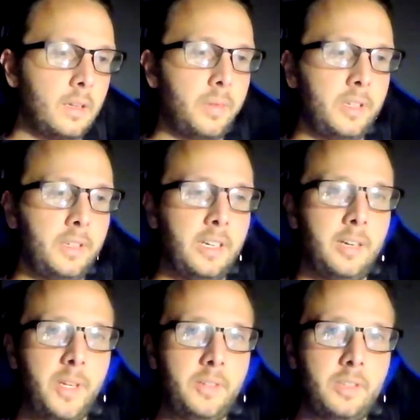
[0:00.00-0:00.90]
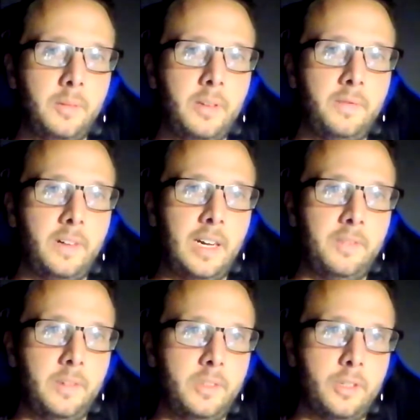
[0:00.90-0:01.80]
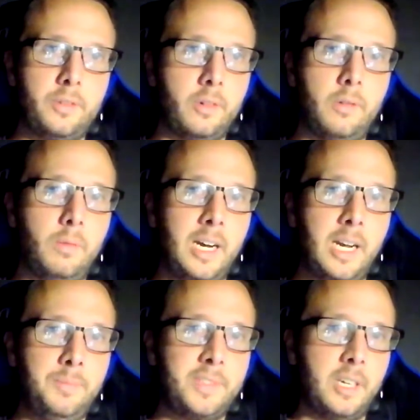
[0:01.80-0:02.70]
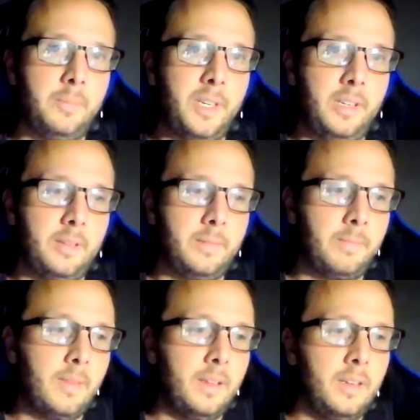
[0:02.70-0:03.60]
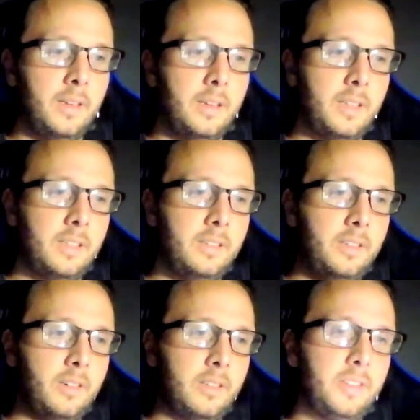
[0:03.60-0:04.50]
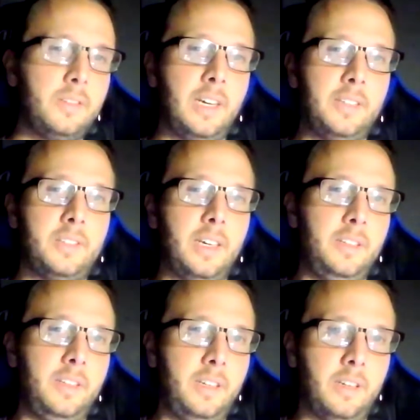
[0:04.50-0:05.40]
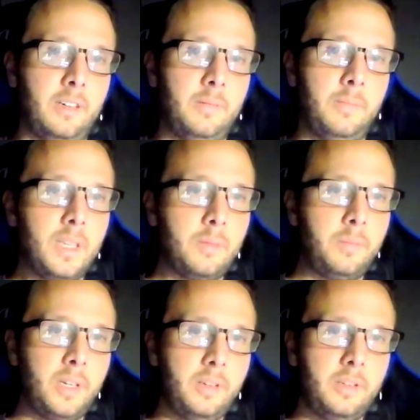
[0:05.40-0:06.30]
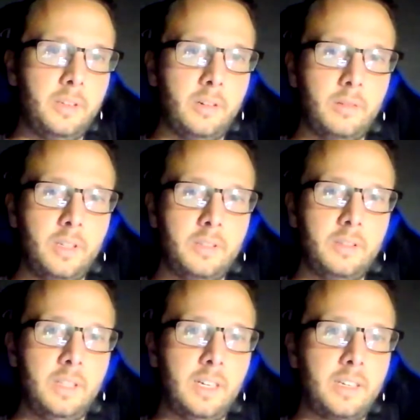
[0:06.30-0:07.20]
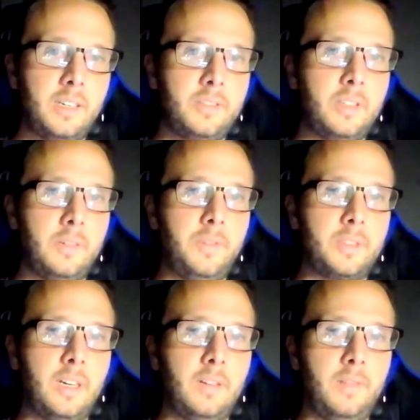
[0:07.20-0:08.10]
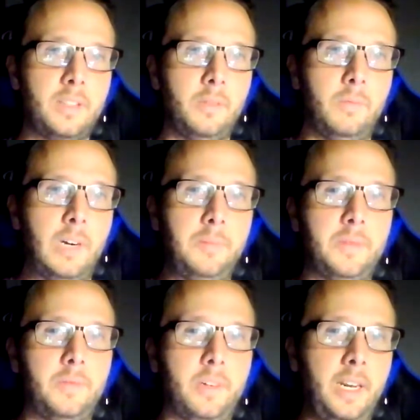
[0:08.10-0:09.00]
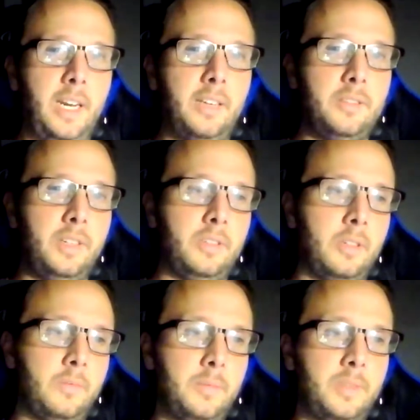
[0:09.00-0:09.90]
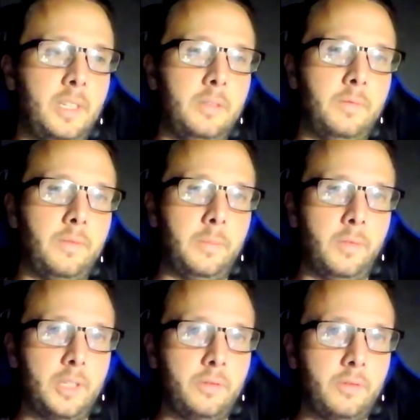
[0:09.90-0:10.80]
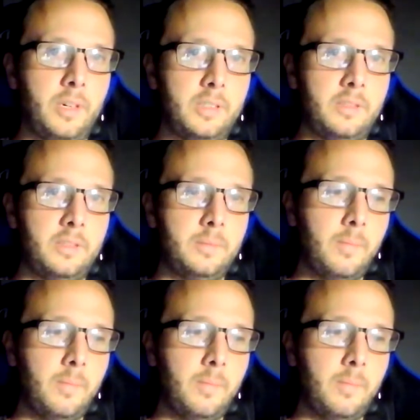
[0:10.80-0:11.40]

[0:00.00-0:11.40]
But yeah, I mean, W5 industrial wipes, I mean, that's a nice idea. But, that kind of stuff is kind of like the wipes for your hands that you sometimes get from restaurants.